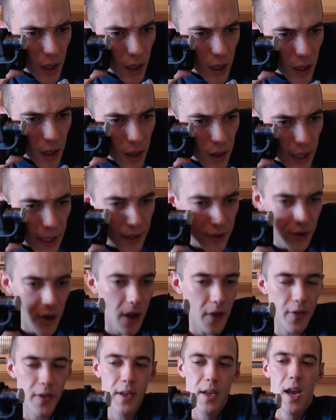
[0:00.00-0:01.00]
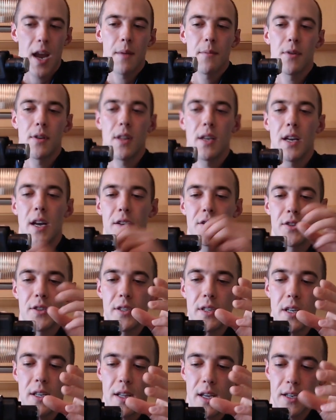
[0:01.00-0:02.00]
Like not the camera, like I
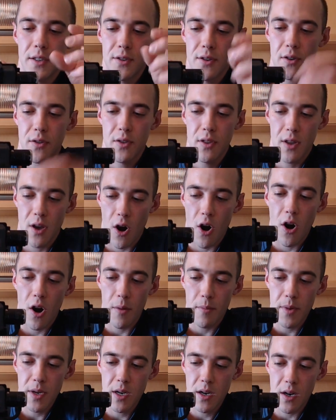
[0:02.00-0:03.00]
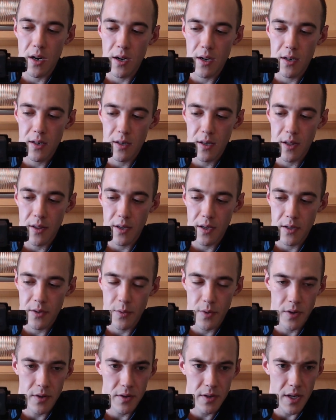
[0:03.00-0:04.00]
just did, like turn the arm here, I think is
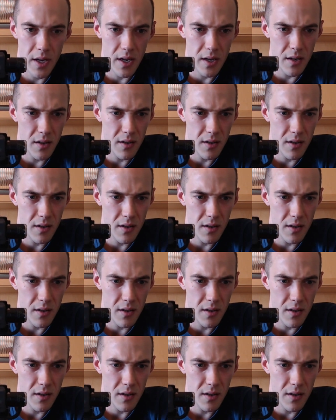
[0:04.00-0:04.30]
what you're saying.